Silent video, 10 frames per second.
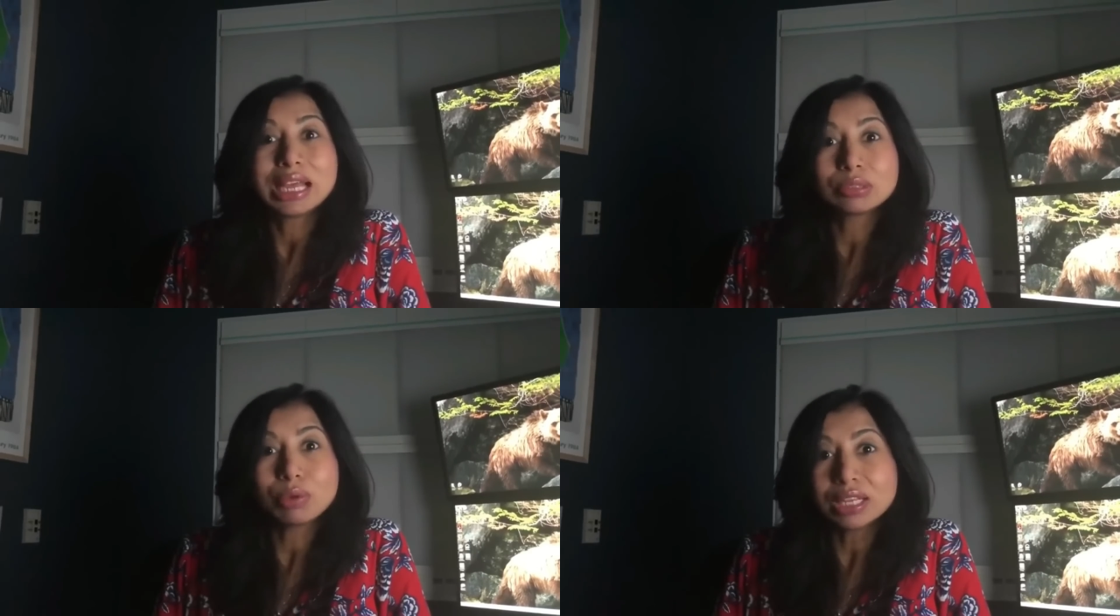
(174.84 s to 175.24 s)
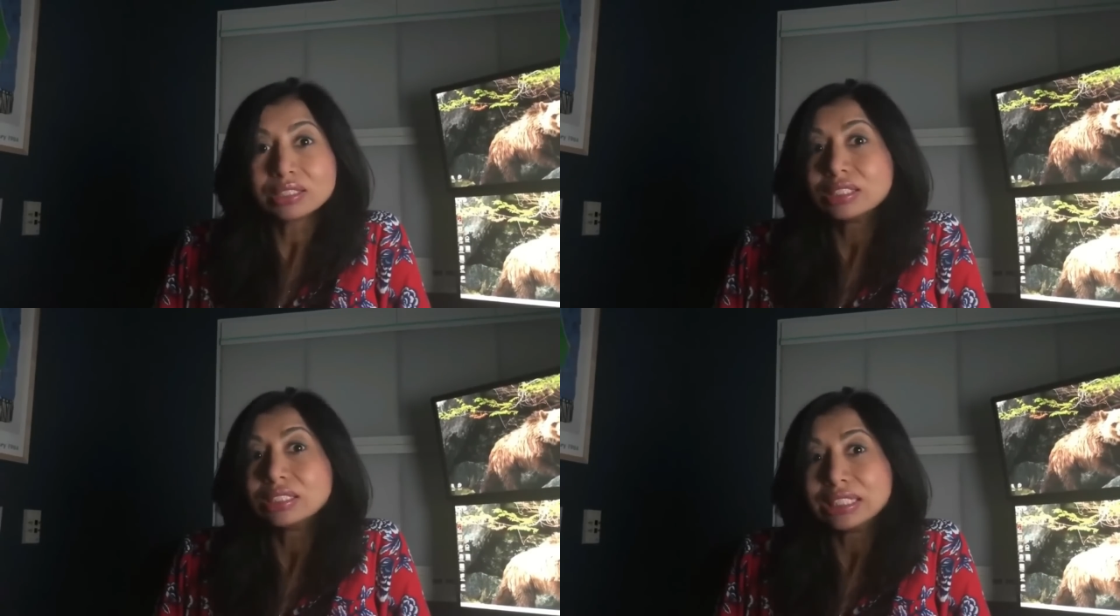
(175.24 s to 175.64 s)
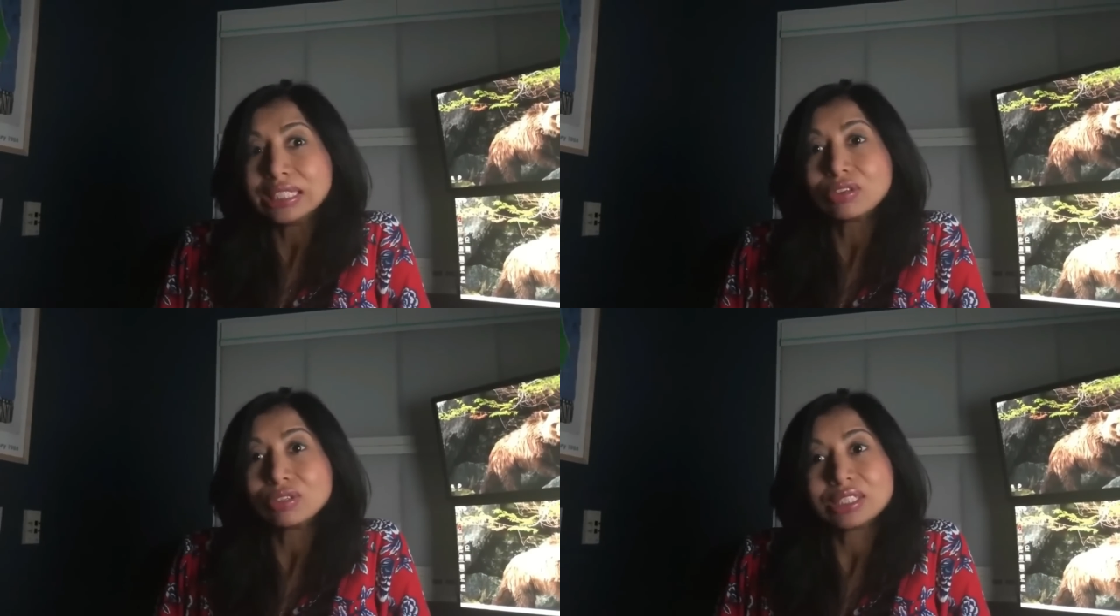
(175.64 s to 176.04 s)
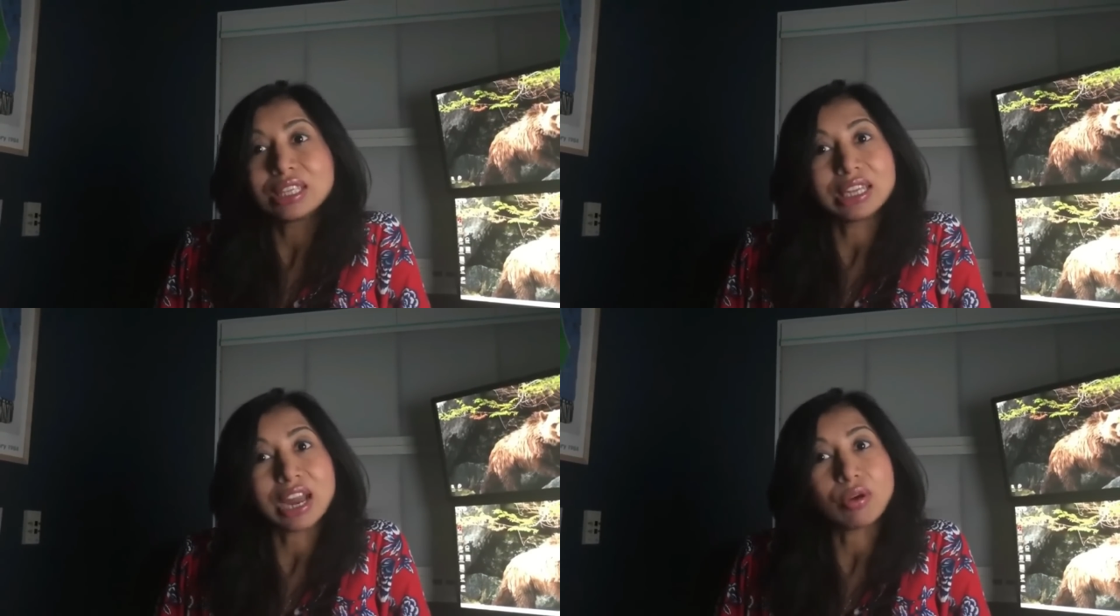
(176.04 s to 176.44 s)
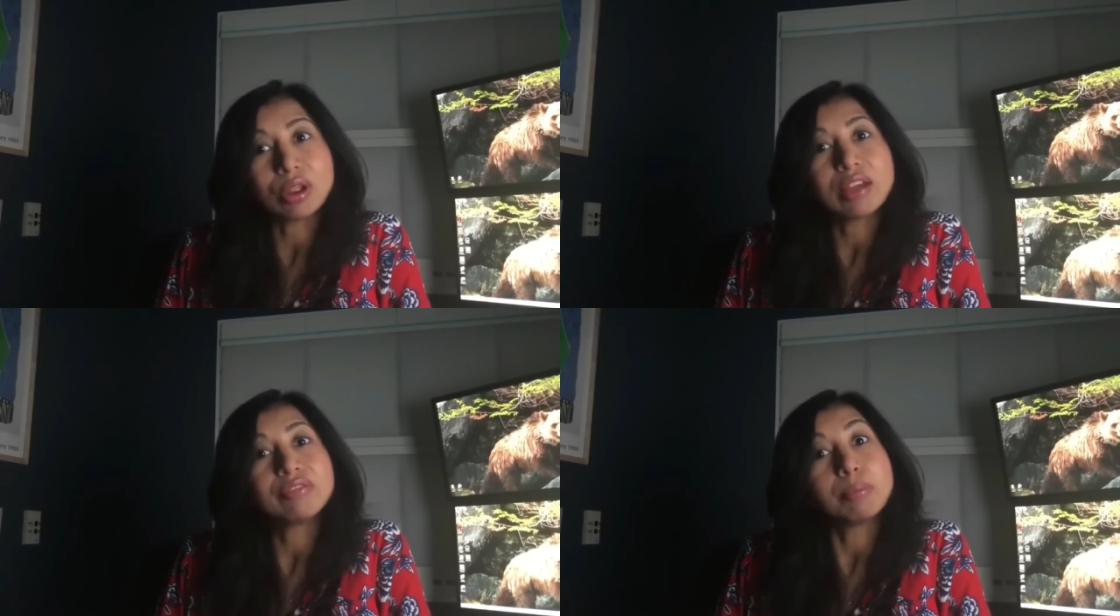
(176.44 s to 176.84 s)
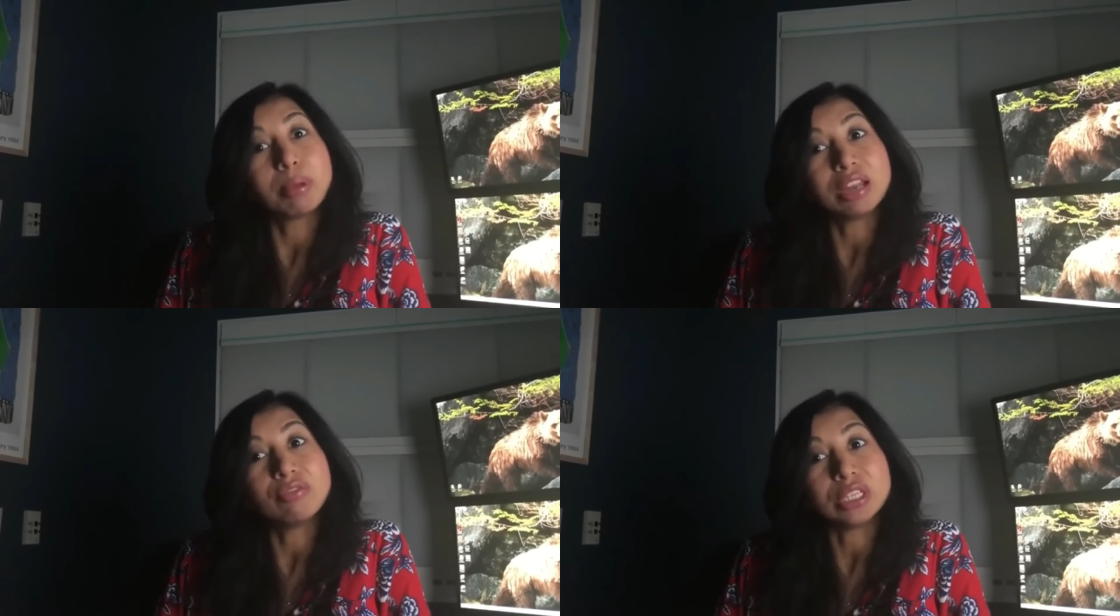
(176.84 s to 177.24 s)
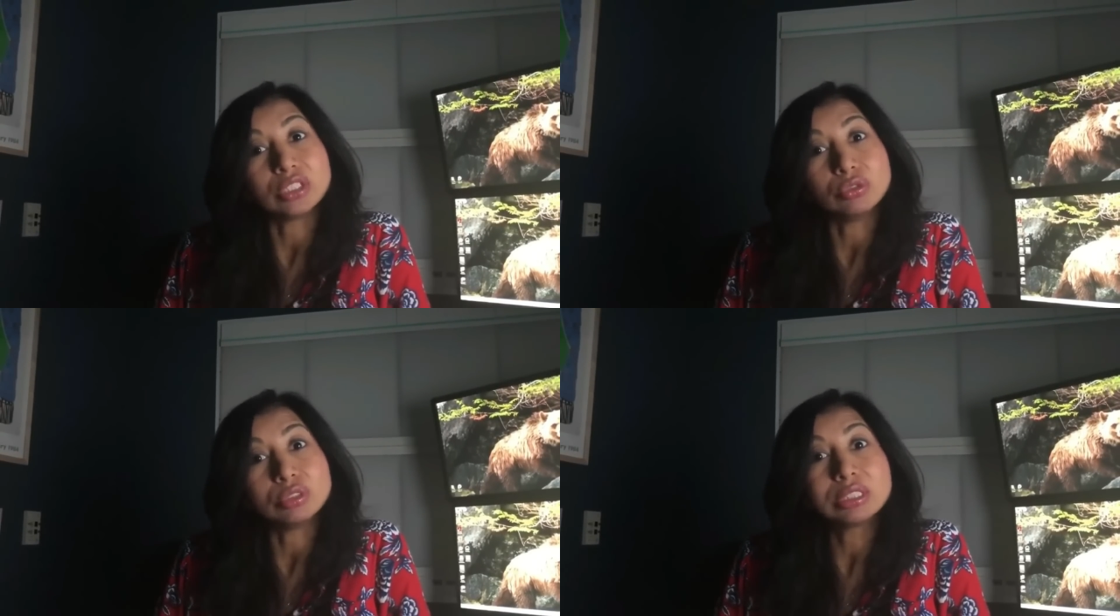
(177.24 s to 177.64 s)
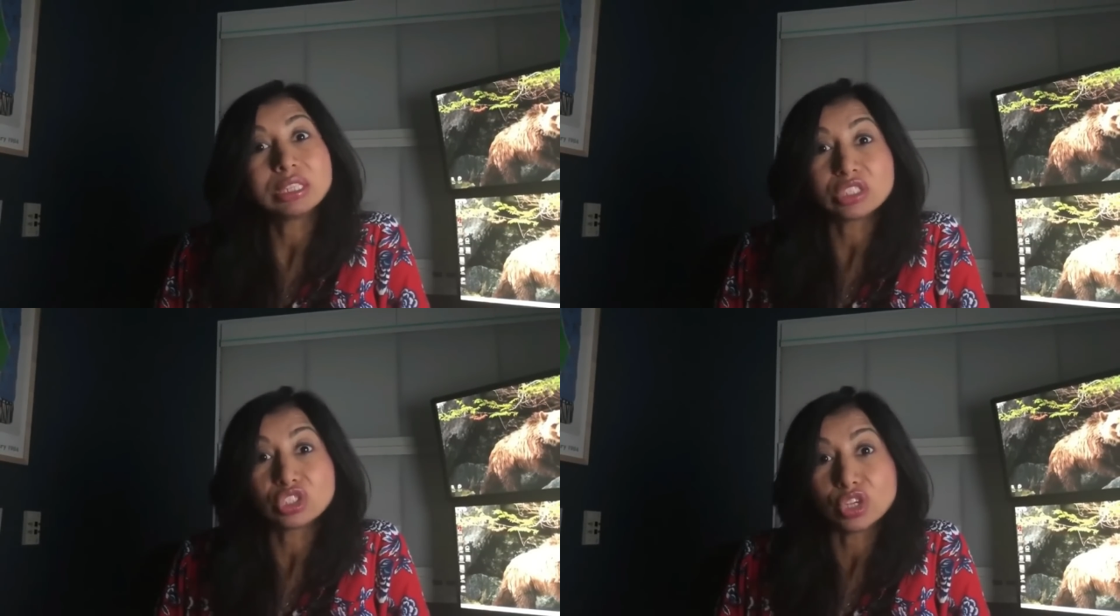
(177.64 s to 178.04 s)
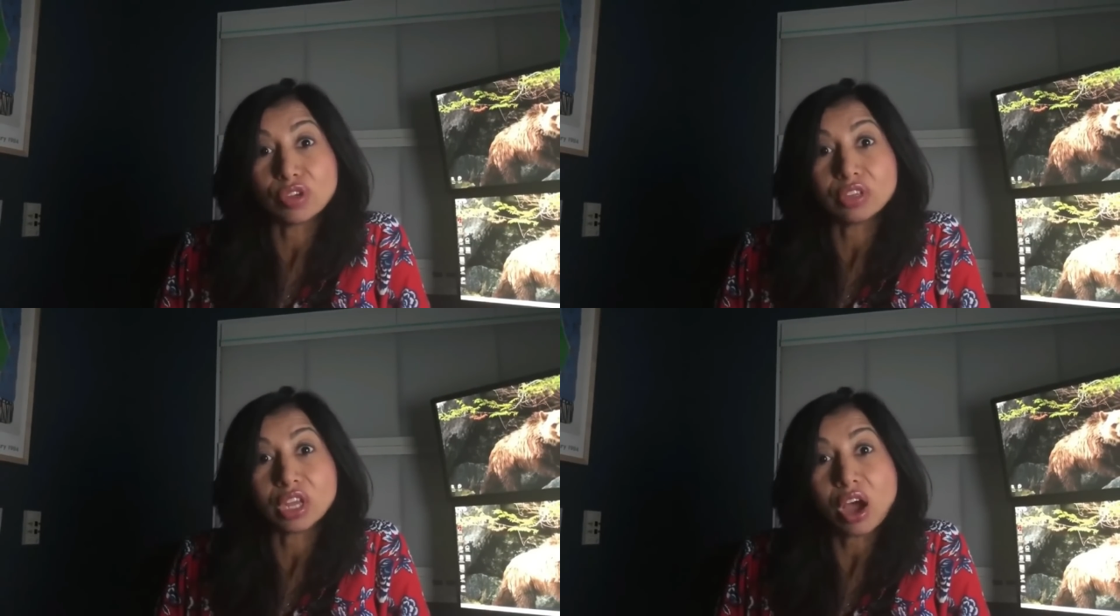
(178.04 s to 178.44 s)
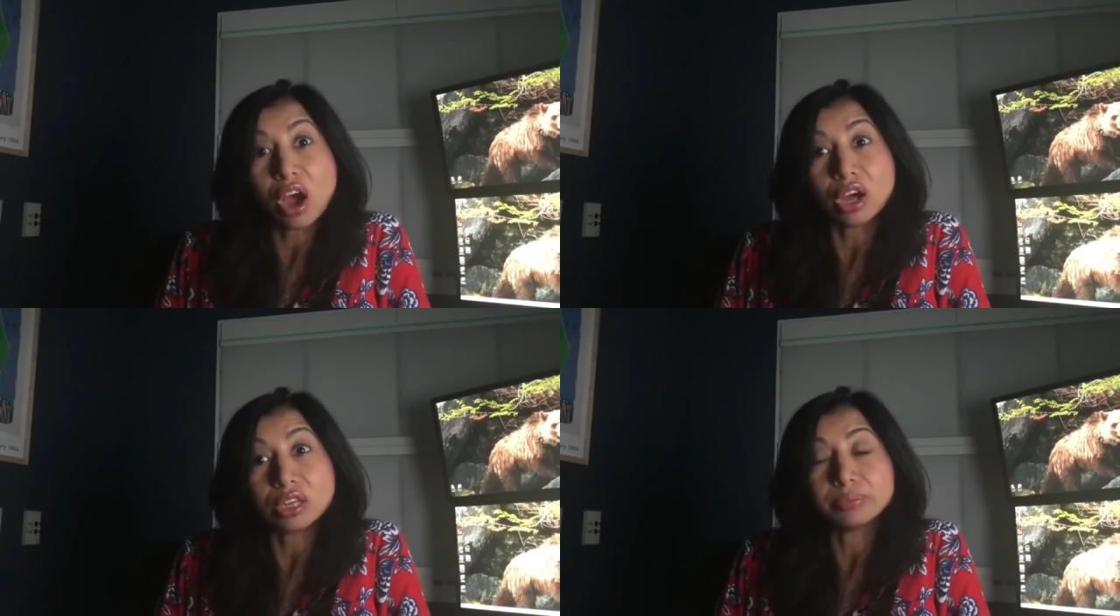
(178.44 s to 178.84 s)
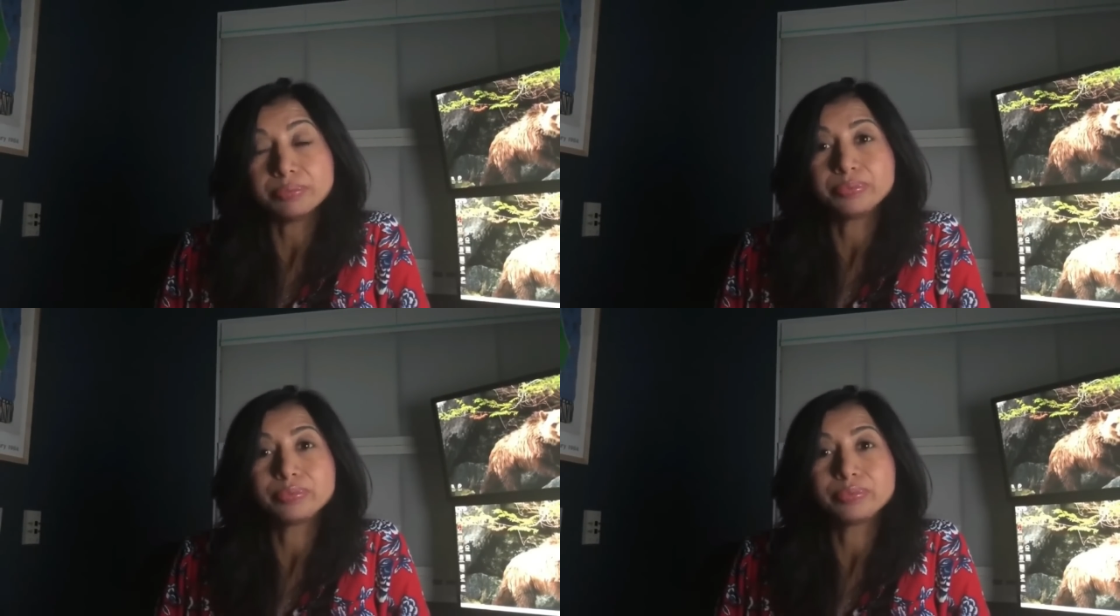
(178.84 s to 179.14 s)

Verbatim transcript: as well as to decrease the narrowing of the blood vessels that serve the heart.